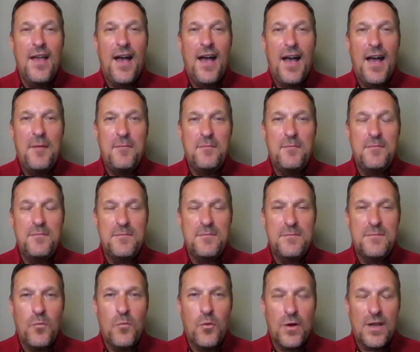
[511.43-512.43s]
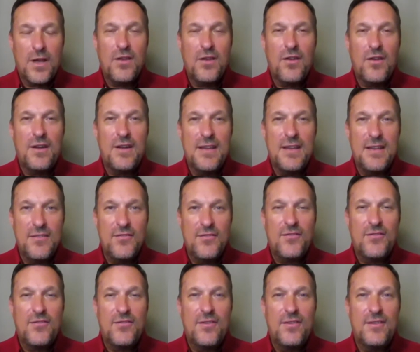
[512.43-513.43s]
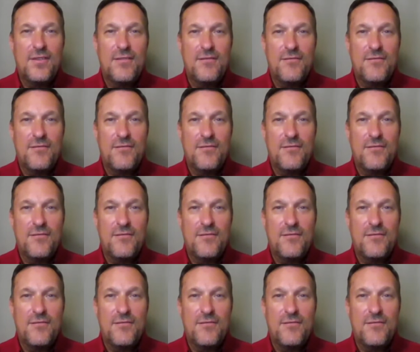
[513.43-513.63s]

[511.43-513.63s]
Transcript: I'm working on his